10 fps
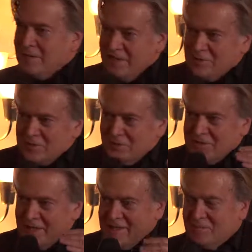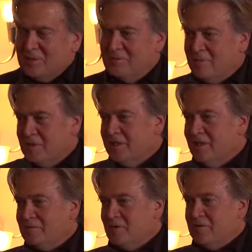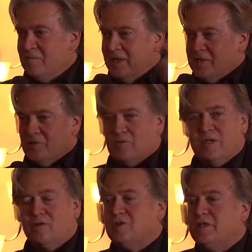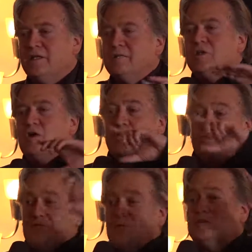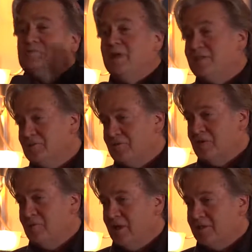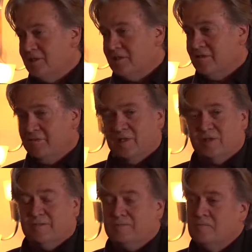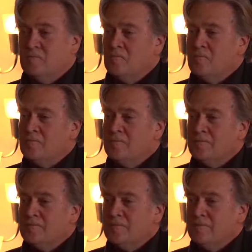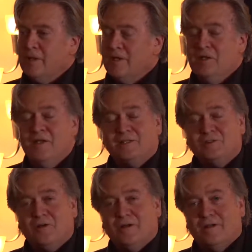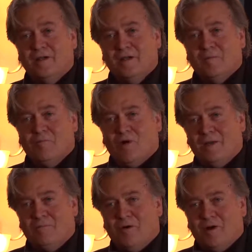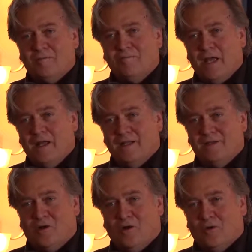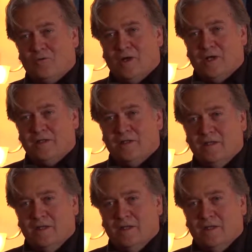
of days. We start tightening up some numbers. She comes off the beach in Reno. She gives her first speech in 3 weeks since the convention. It's on Breitbart, Bannon, the alt-right,